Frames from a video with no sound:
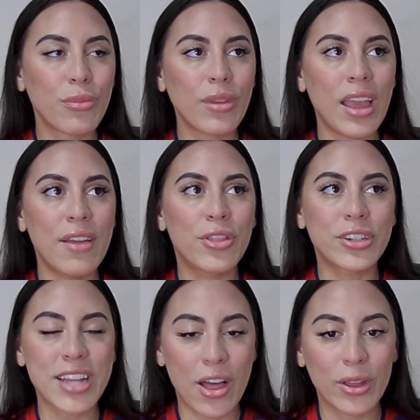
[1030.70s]
If they're
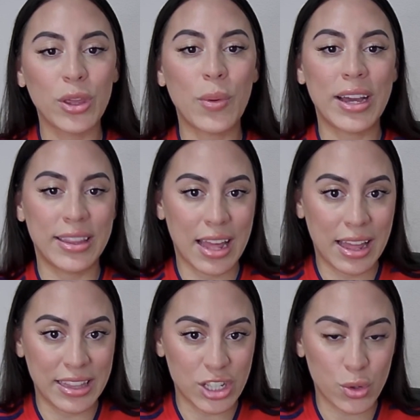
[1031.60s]
telling you uh,
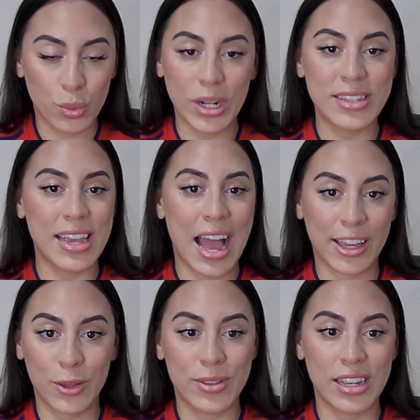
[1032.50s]
these crazy
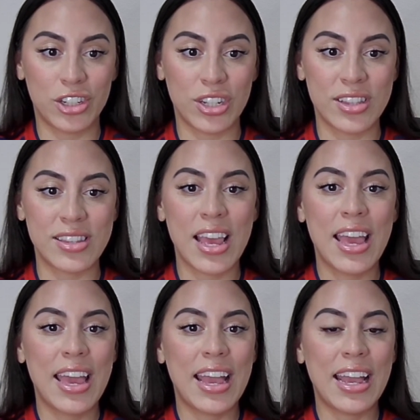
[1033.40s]
accusations
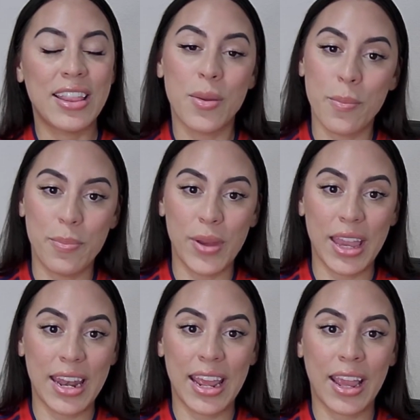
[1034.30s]
in the
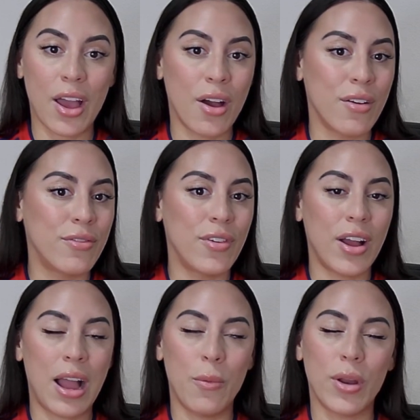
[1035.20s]
beginning of,
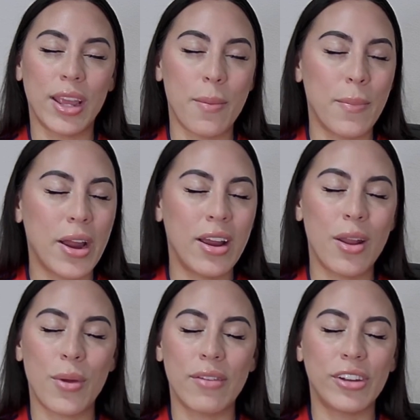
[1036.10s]
I want to get married, I
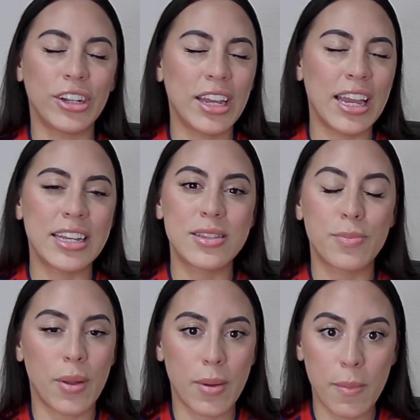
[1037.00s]
want to have your kids,
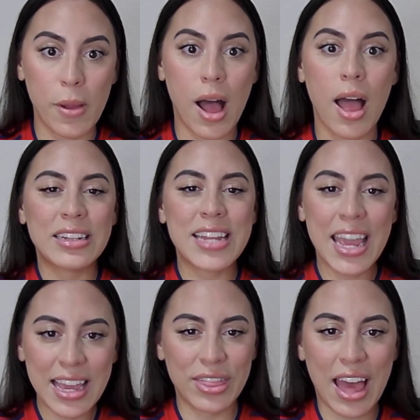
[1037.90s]
blah, blah, blah,
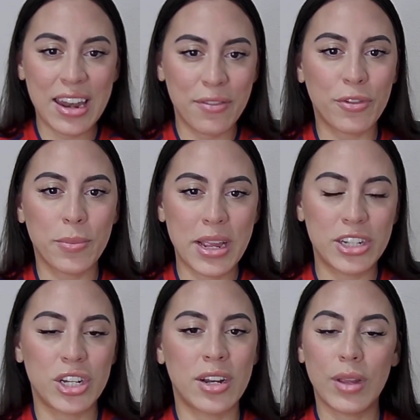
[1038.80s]
take that
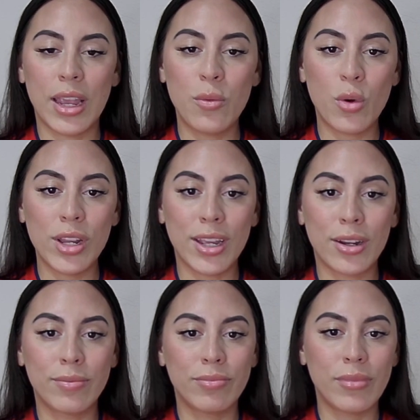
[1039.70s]
information in one
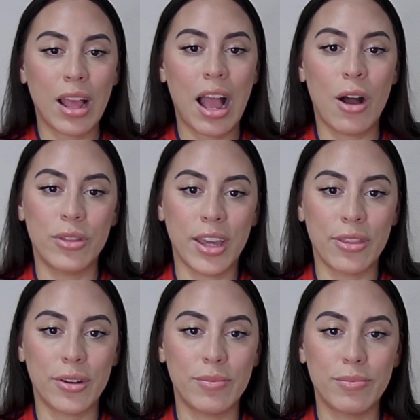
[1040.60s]
ear, out the
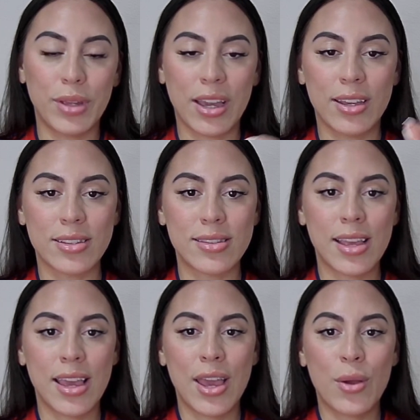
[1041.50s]
other, because
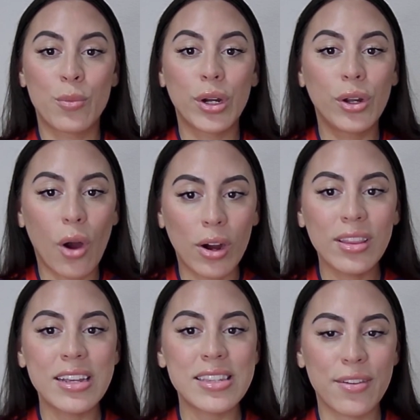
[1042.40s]

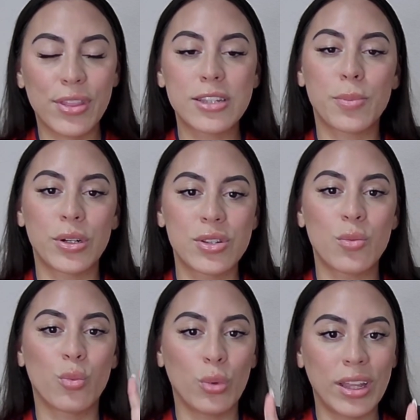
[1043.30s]
regardless if this person
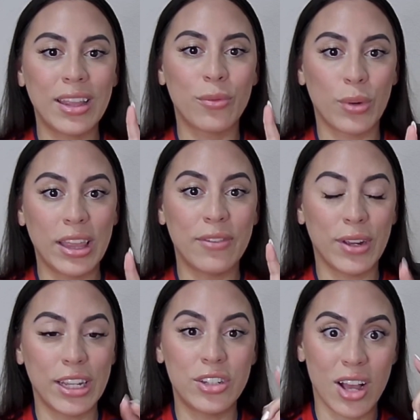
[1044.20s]
really really
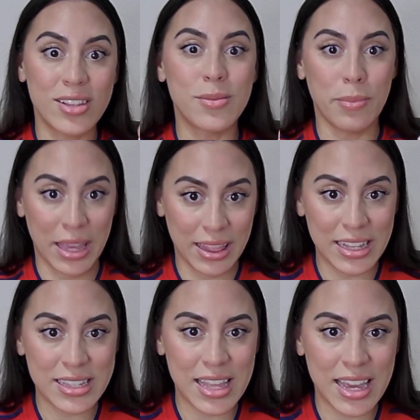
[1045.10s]
really does mean
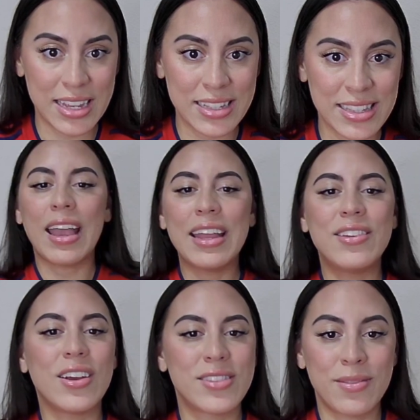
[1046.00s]
these things it
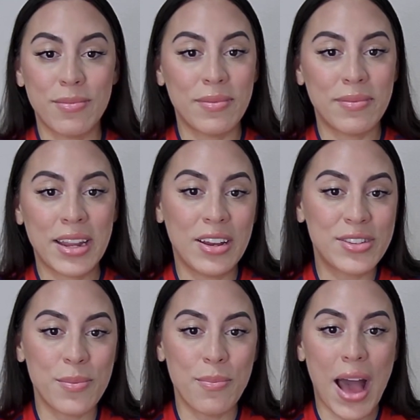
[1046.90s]
doesn't it
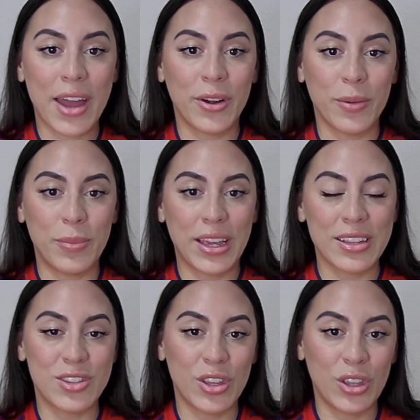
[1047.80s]
doesn't matter
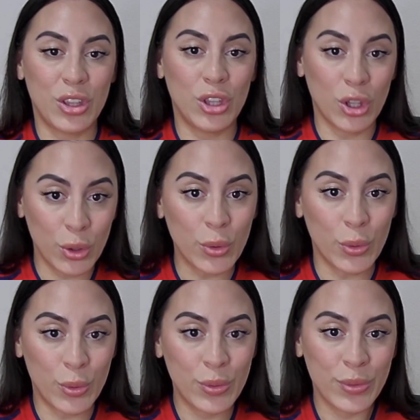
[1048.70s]
because
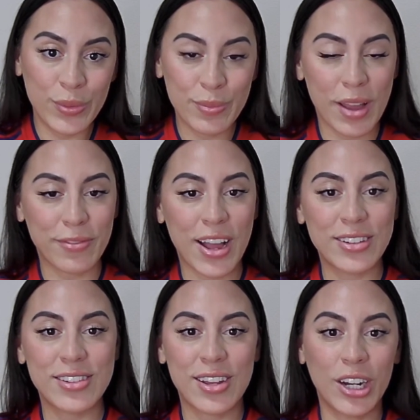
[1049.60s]
you my
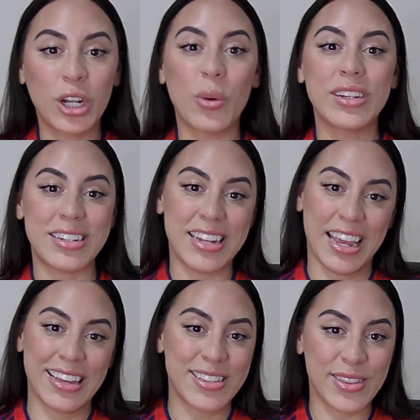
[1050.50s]
friends are going to take
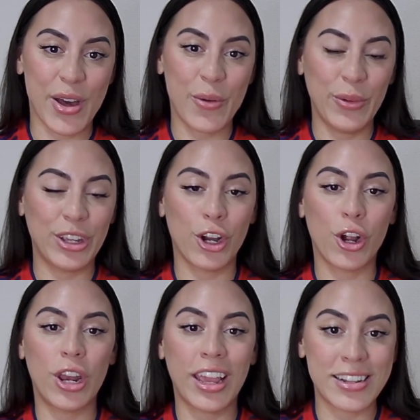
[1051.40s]
it slow you're
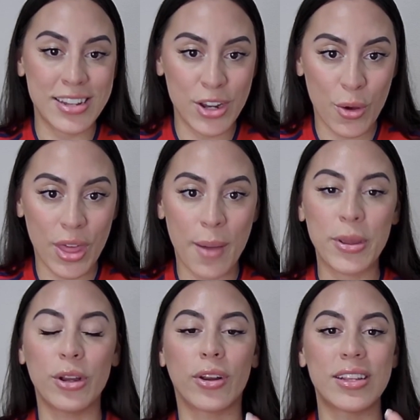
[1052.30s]
going to get to know them
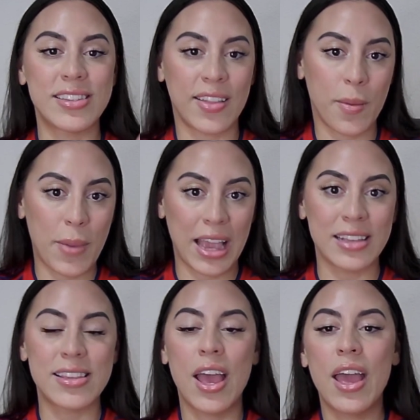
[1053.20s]
you're going to set the
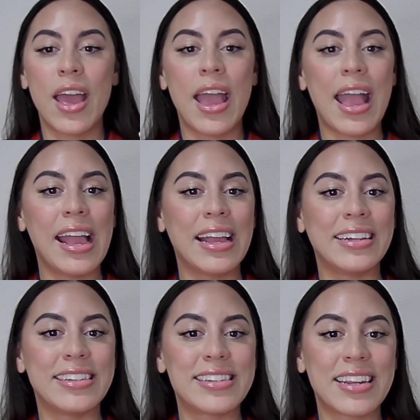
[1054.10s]
pace and